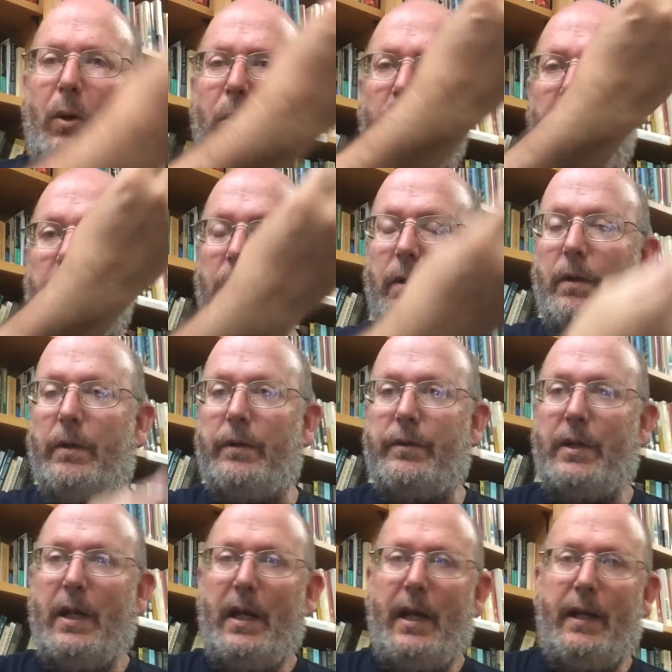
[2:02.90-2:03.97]

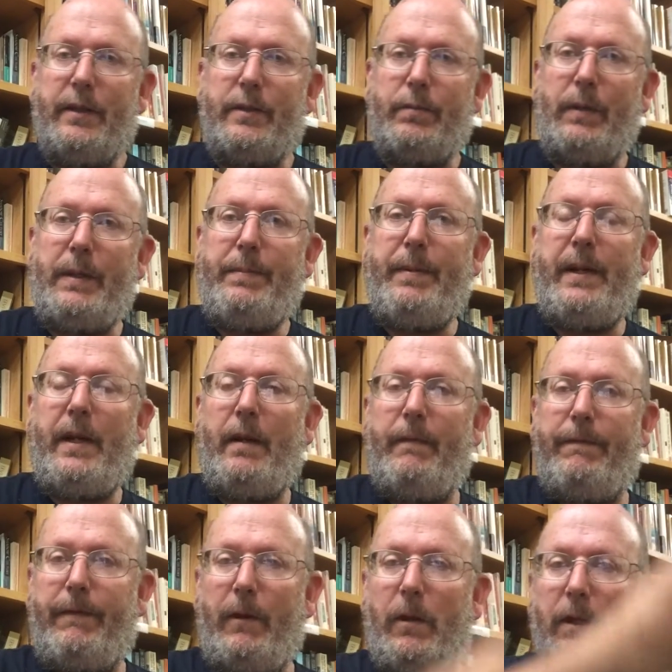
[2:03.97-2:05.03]
boulders and sweeping
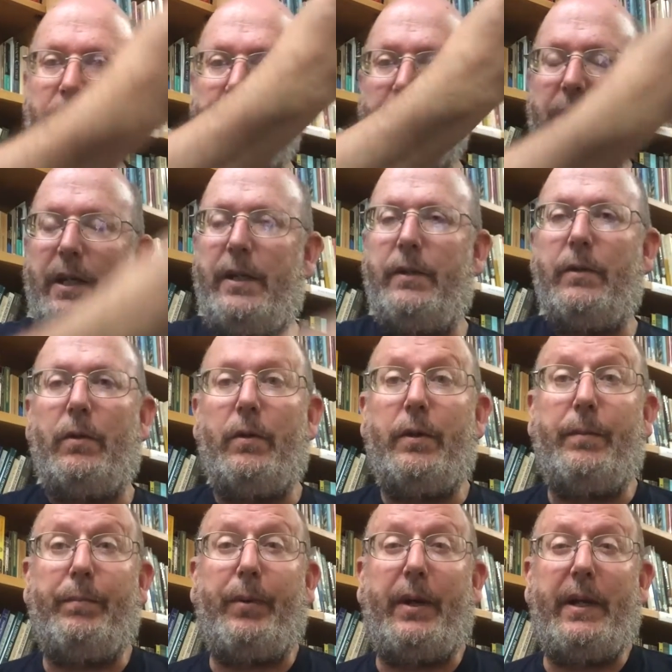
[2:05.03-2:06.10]
up fallen trees or
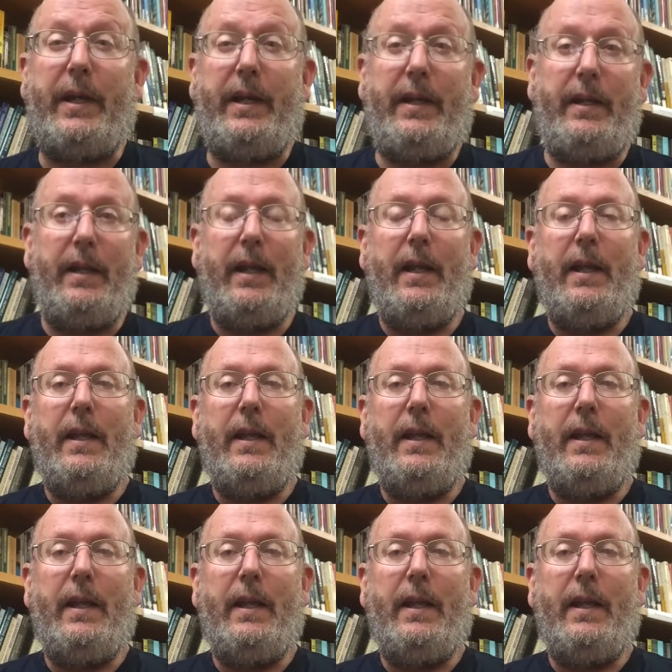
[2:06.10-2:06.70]
debris